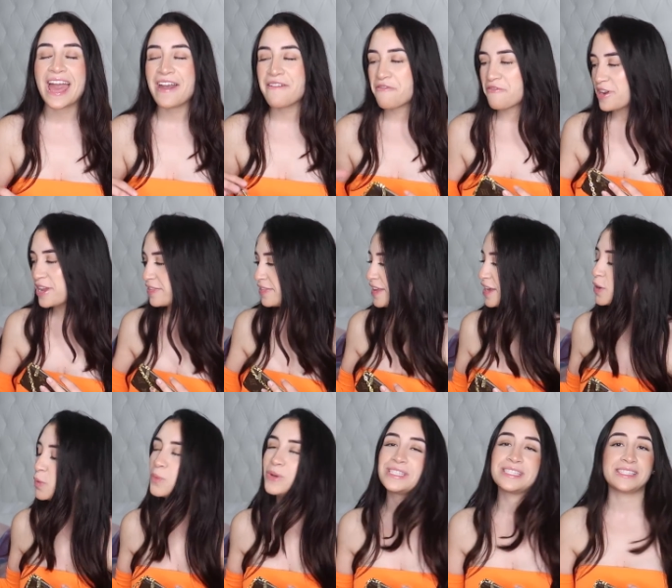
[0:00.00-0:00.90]

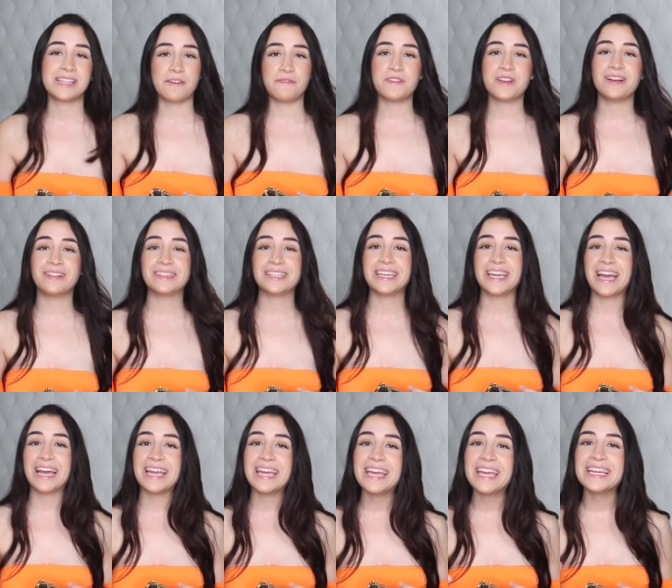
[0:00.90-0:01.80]
Everything was definitely
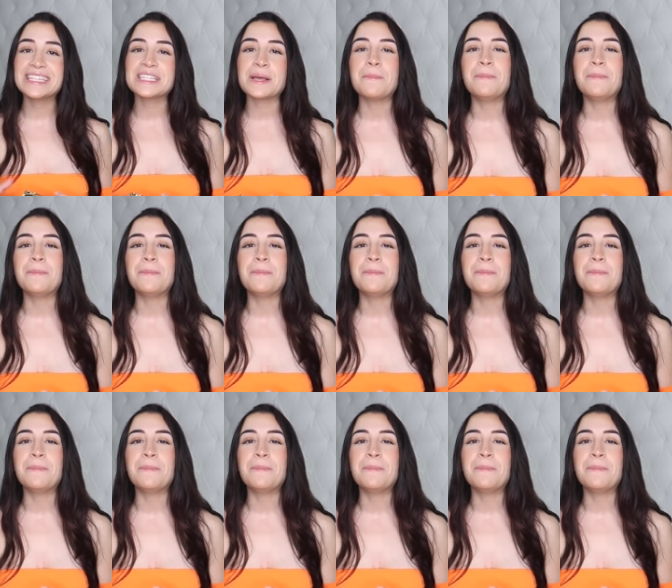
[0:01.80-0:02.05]
a hit,